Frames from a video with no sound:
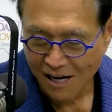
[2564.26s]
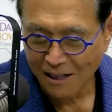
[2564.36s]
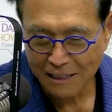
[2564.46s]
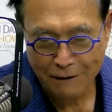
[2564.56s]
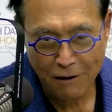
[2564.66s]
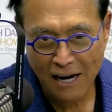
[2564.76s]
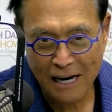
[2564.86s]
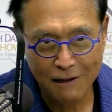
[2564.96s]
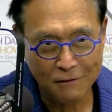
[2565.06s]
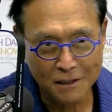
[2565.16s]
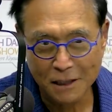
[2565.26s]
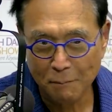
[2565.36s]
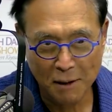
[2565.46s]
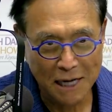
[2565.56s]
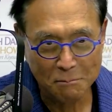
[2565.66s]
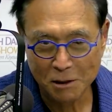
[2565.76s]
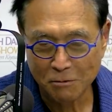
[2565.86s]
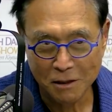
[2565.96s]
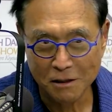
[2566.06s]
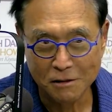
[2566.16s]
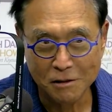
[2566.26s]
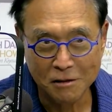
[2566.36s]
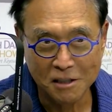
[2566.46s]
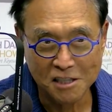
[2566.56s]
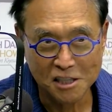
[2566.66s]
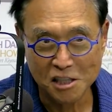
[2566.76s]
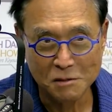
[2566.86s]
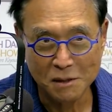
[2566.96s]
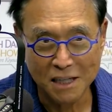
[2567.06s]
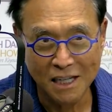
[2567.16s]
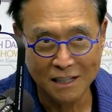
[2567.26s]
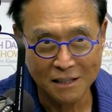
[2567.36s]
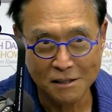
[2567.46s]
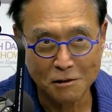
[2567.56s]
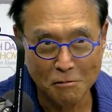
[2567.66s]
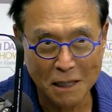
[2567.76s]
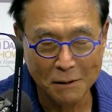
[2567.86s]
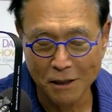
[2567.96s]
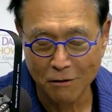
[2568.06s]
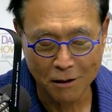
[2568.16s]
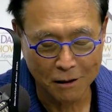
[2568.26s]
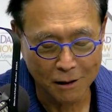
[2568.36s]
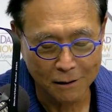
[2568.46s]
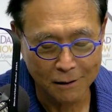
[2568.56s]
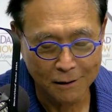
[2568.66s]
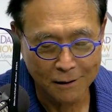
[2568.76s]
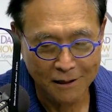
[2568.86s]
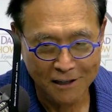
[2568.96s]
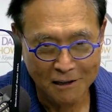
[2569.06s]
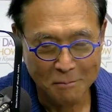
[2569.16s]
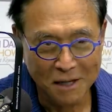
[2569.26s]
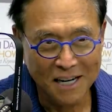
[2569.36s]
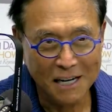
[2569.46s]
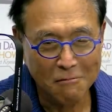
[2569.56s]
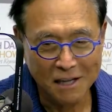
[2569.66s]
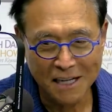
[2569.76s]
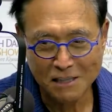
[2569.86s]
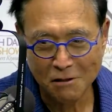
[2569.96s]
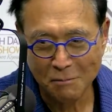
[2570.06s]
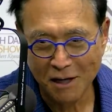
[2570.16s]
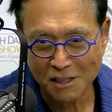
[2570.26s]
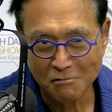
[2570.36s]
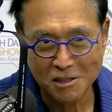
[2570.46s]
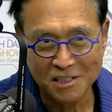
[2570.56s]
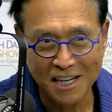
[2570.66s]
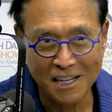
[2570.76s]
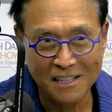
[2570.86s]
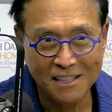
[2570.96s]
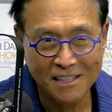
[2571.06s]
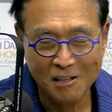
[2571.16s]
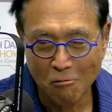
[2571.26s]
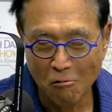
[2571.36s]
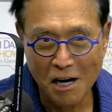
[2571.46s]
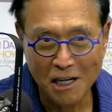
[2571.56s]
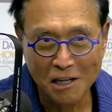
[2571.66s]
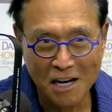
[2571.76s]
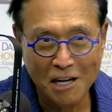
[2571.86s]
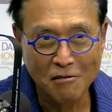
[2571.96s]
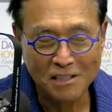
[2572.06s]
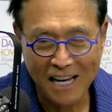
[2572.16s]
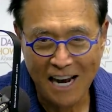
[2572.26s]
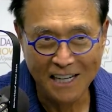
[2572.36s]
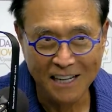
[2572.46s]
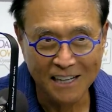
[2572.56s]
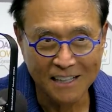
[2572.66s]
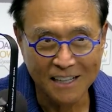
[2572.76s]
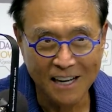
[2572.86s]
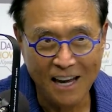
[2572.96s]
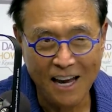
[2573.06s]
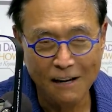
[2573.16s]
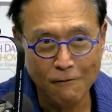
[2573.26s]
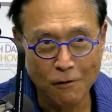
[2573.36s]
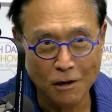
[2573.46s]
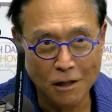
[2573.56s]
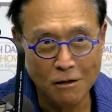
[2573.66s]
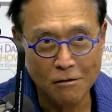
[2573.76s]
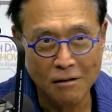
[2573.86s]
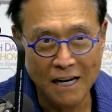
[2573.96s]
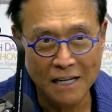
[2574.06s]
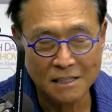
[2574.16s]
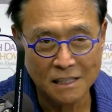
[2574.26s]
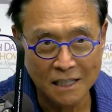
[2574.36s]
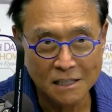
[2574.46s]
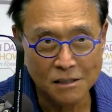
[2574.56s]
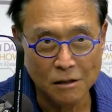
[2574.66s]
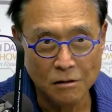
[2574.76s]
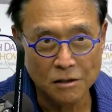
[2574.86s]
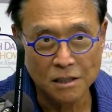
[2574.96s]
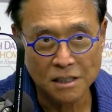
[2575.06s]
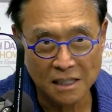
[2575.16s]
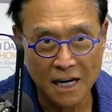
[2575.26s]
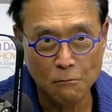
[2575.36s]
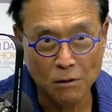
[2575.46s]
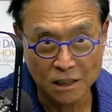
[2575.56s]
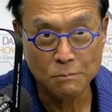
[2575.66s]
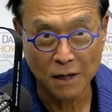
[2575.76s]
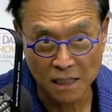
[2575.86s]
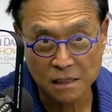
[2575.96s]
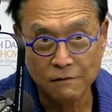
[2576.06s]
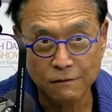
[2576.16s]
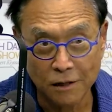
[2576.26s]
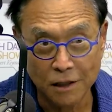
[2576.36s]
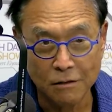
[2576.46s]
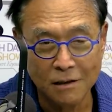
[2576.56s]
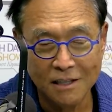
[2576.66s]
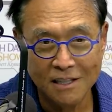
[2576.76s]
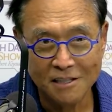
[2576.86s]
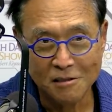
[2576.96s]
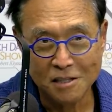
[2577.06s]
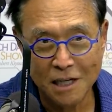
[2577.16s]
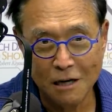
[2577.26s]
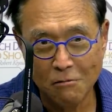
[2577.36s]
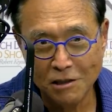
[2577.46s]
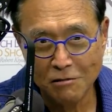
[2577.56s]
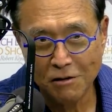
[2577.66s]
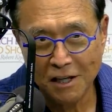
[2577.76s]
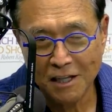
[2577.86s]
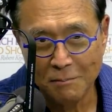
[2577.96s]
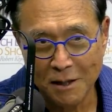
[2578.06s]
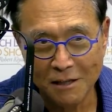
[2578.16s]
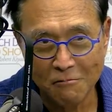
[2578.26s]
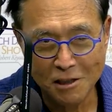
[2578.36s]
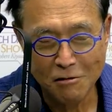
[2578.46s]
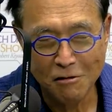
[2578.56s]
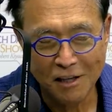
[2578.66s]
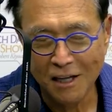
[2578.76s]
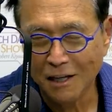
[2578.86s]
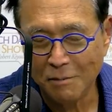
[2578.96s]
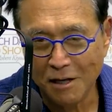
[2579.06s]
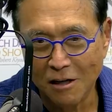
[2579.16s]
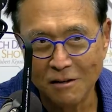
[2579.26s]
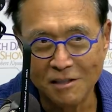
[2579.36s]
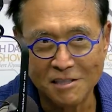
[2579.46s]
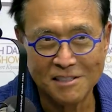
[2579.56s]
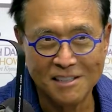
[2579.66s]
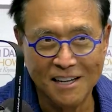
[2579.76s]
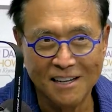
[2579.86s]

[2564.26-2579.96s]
I'll never have a debate between the two because there'll just be yelling and screaming going on. But anyway, that's what makes Rich Dad Radio entertaining and for you as a listener to decide what's best for you. So Sarah, what did you think about what did you think about all this?